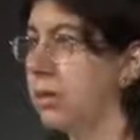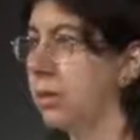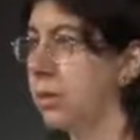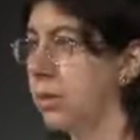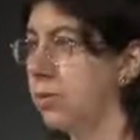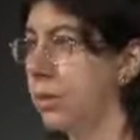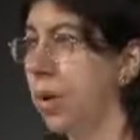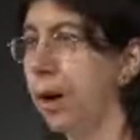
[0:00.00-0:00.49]

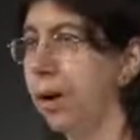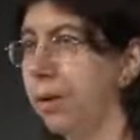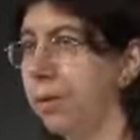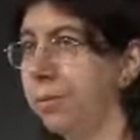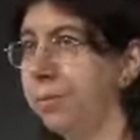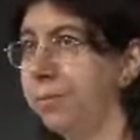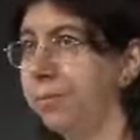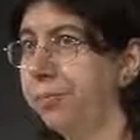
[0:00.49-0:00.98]
this prior.
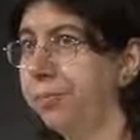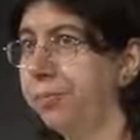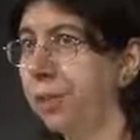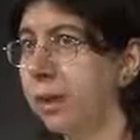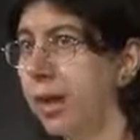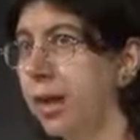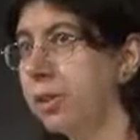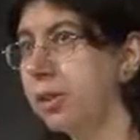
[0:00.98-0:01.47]

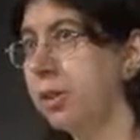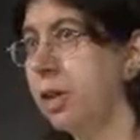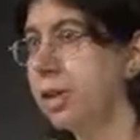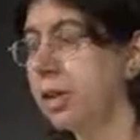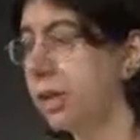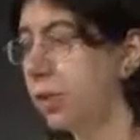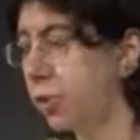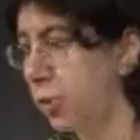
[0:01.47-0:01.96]
Okay, so
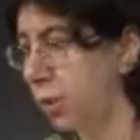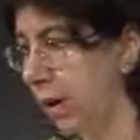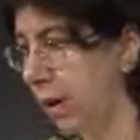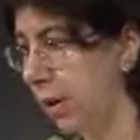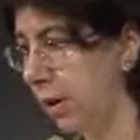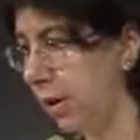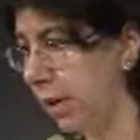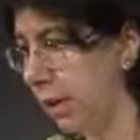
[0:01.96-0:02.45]
that's L2
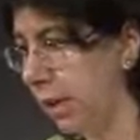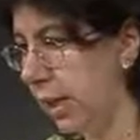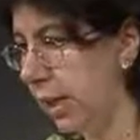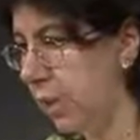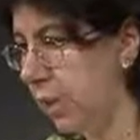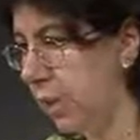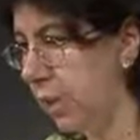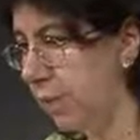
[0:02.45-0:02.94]
regularization.